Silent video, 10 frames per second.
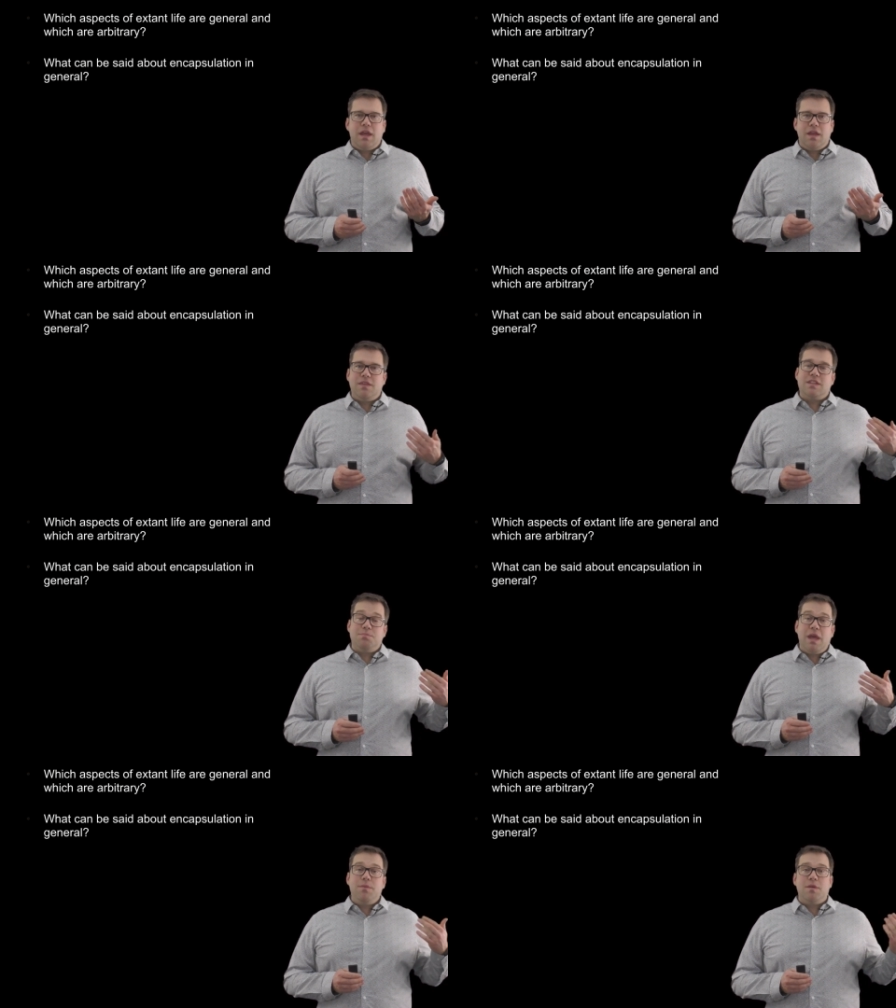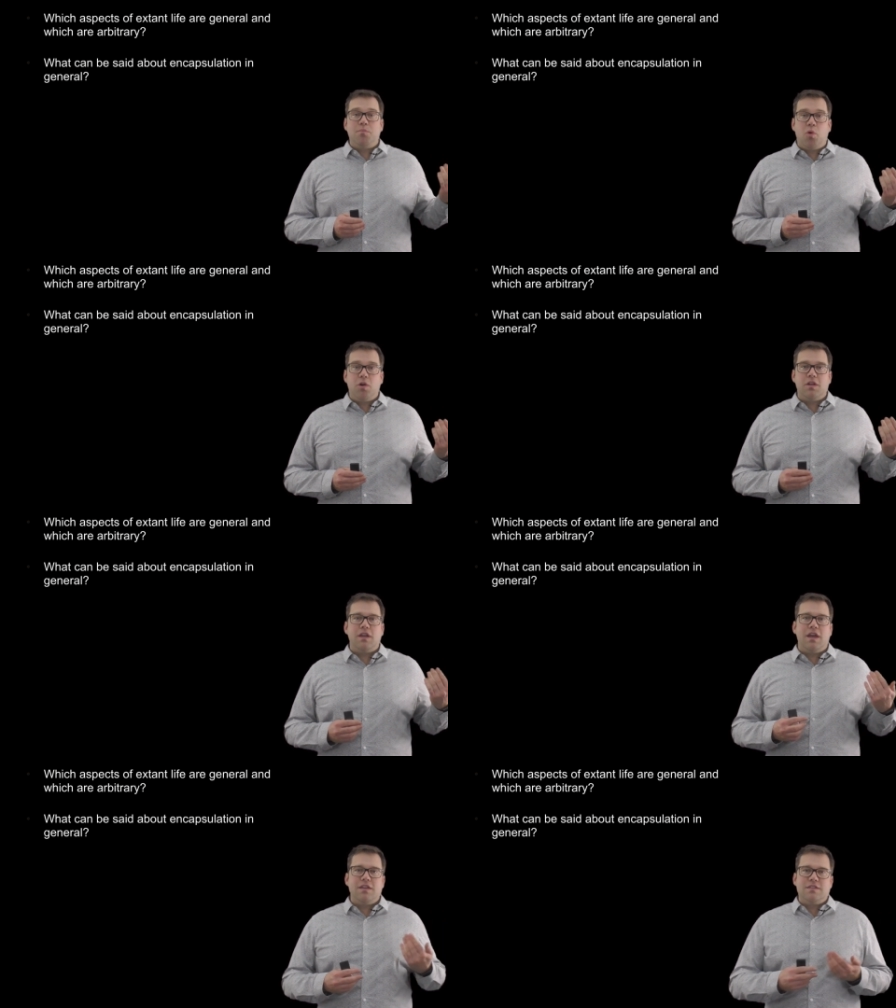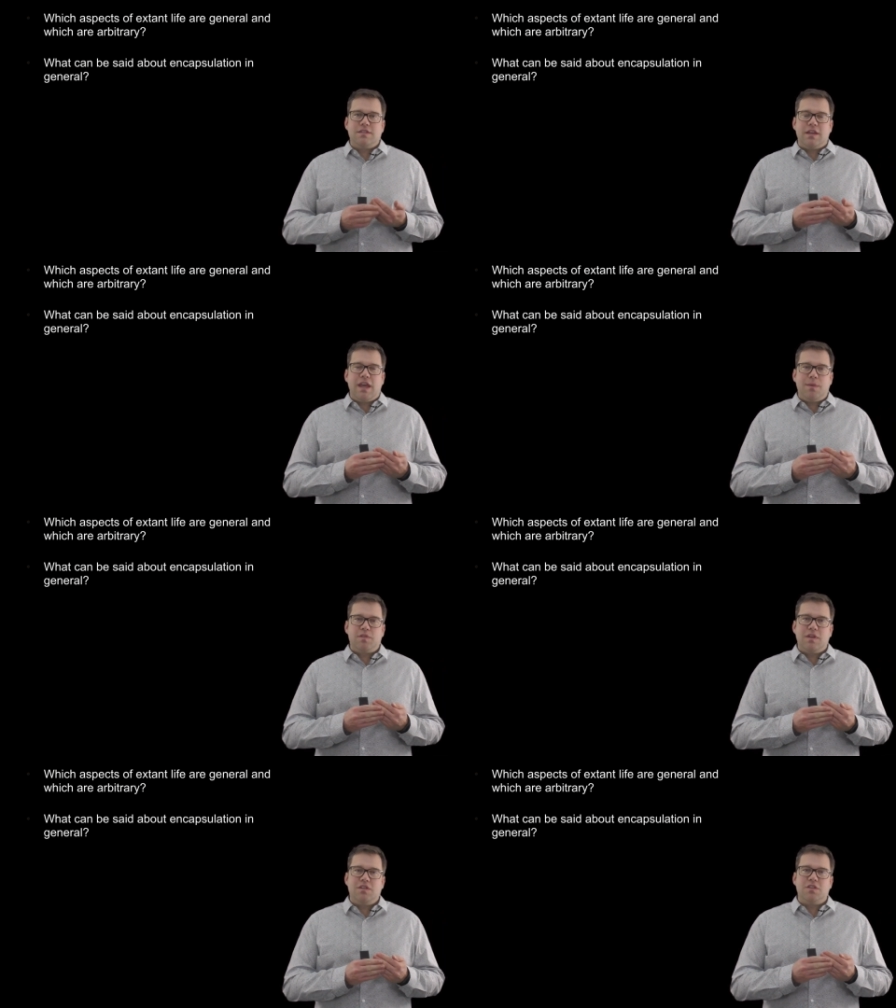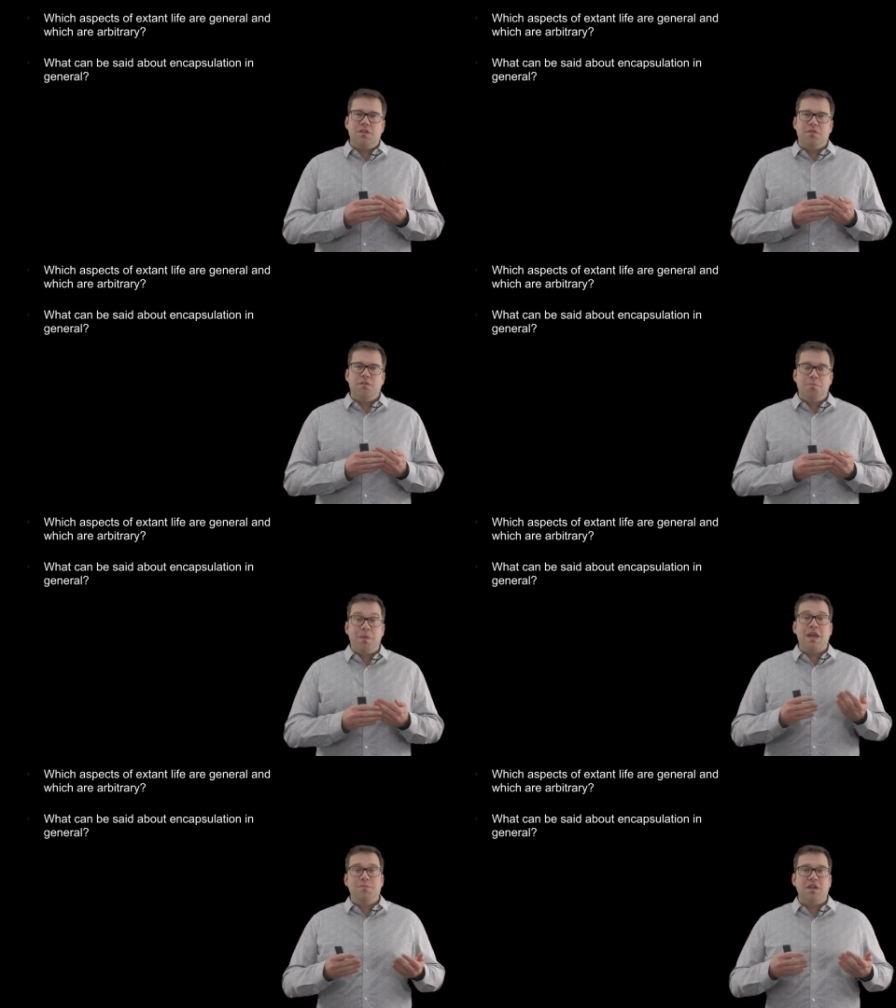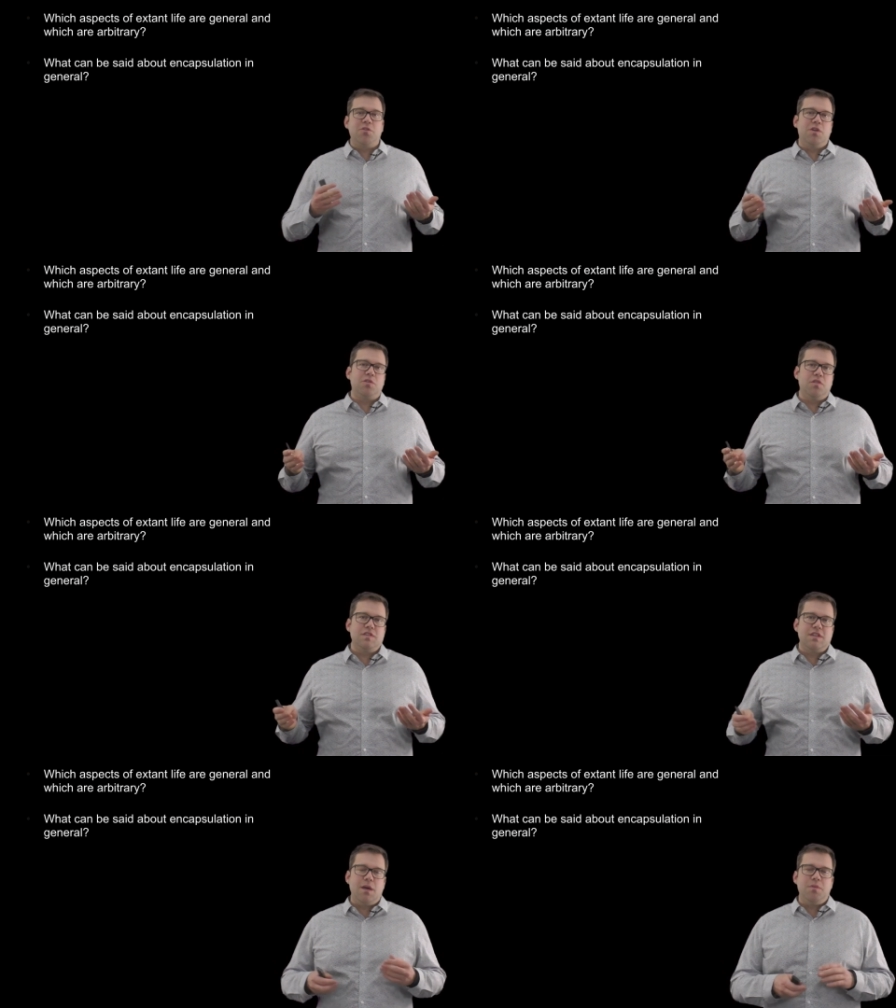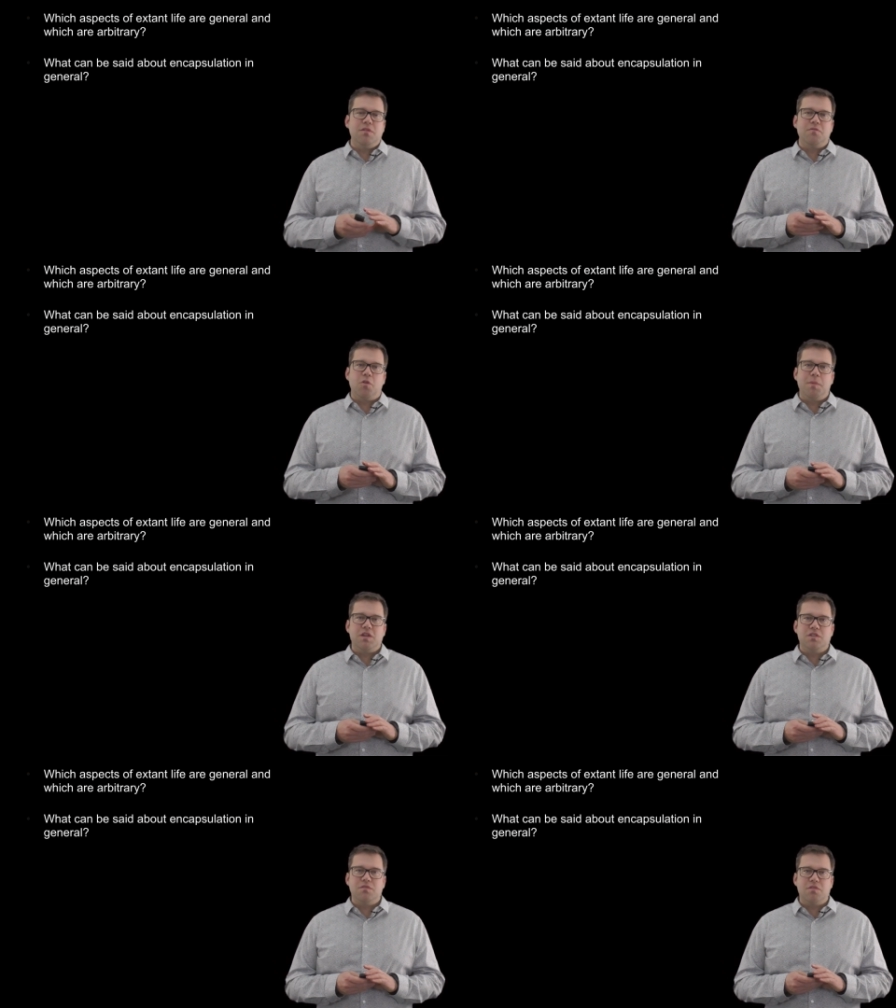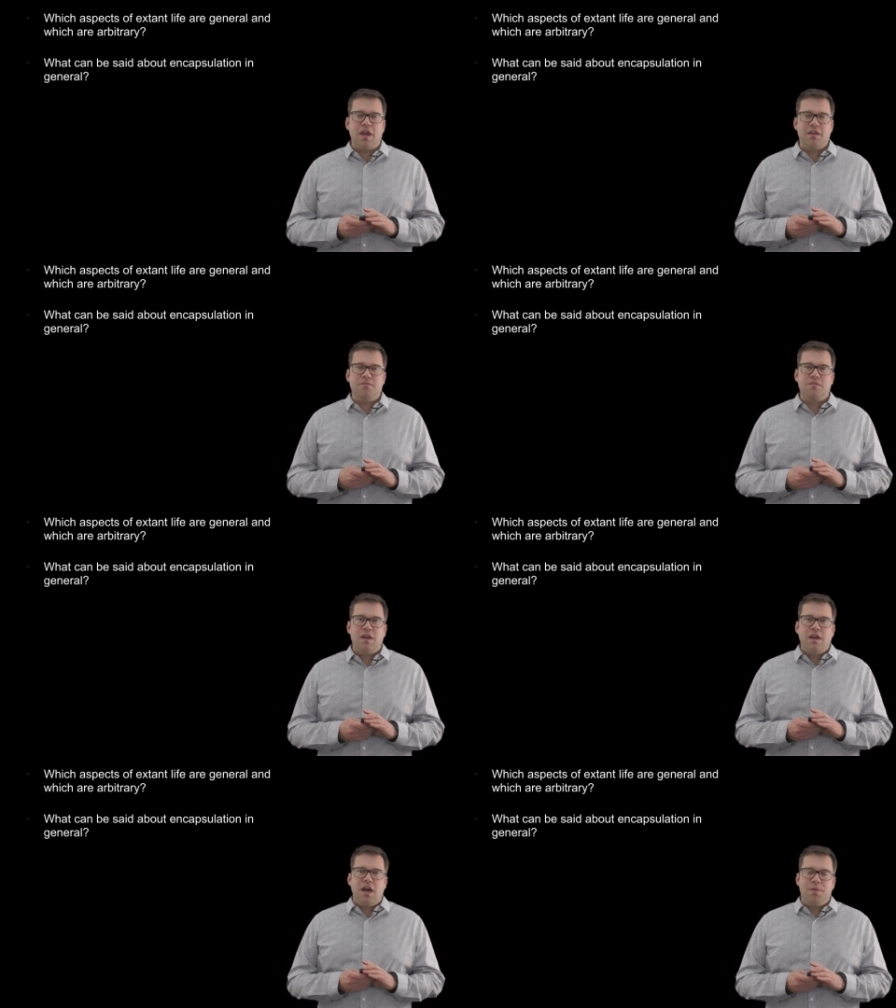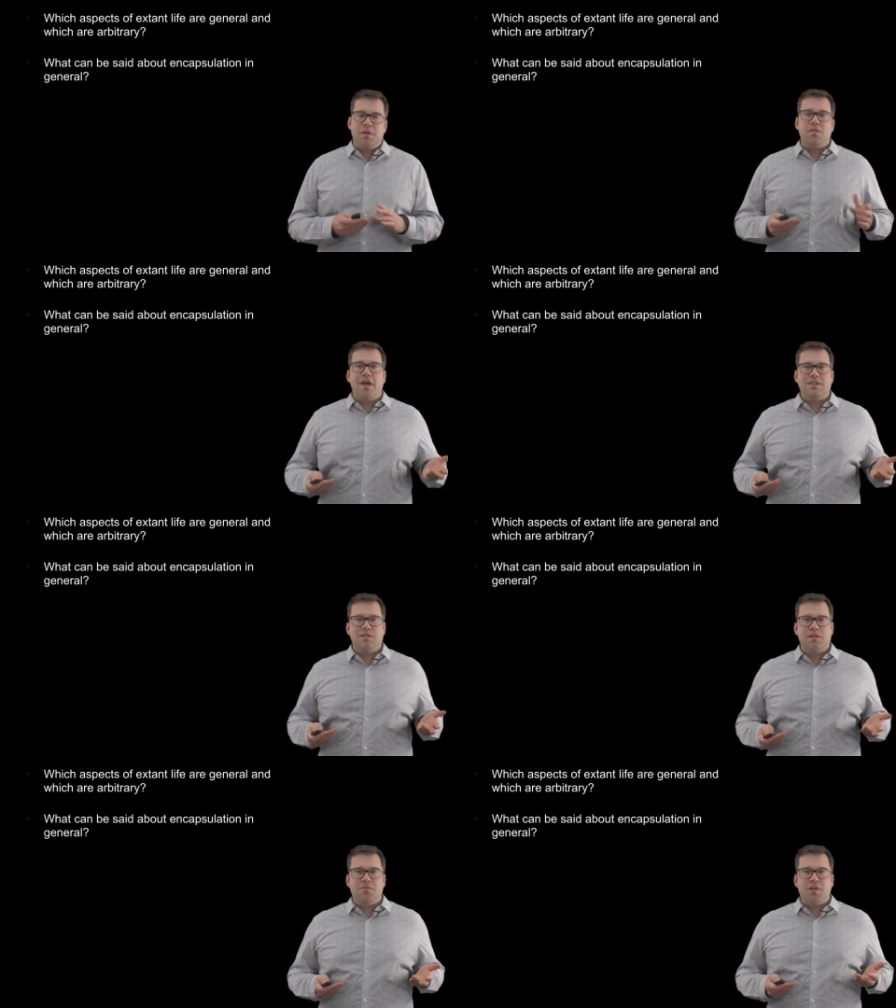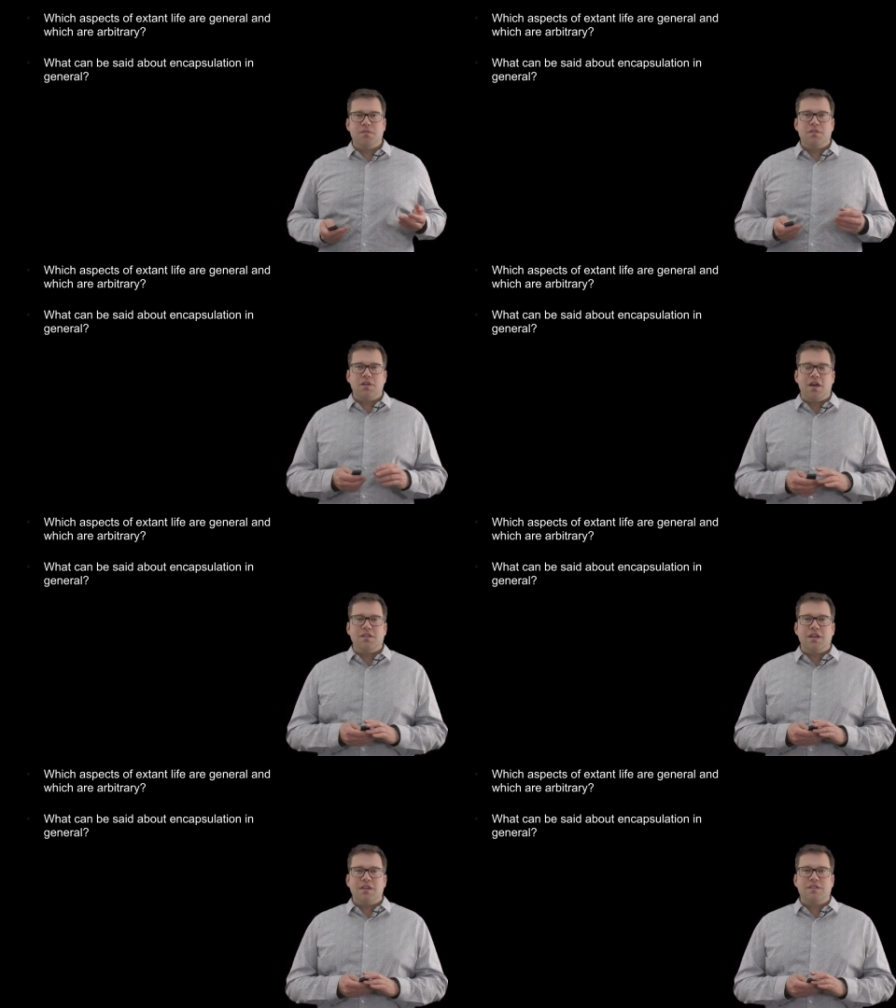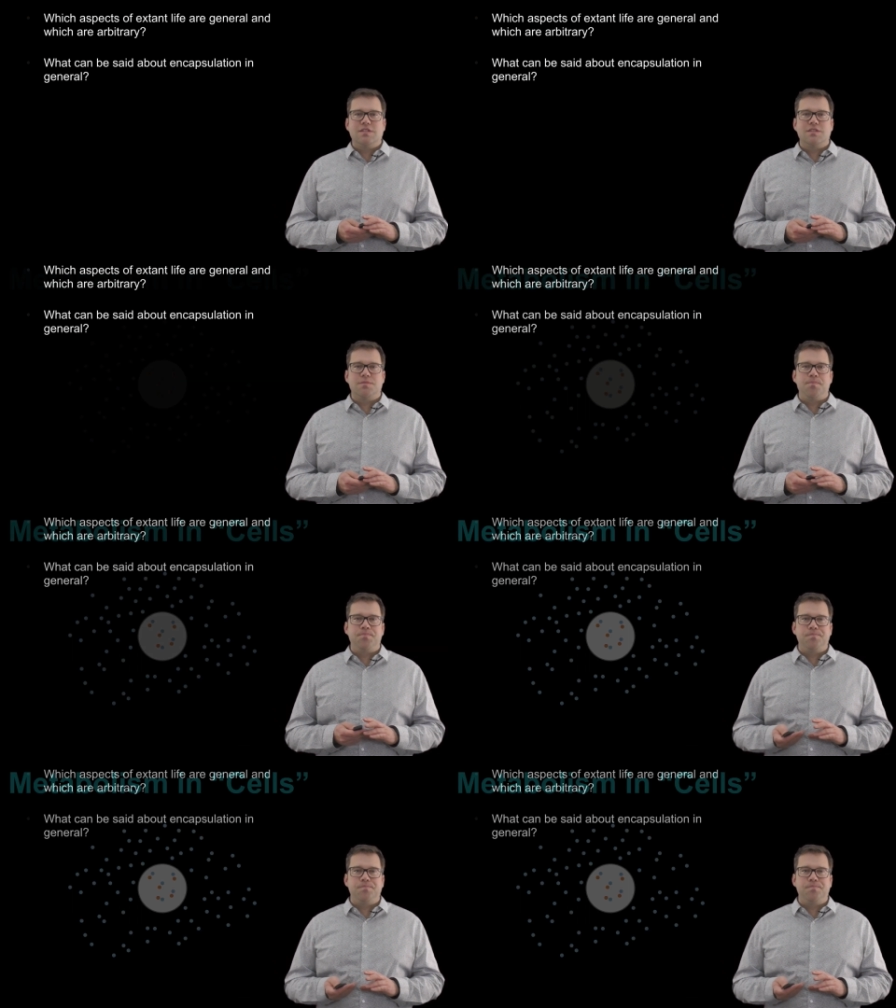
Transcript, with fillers: and this may be important as encapsulation might be a critical step in the formation of life um, in lots of different contexts.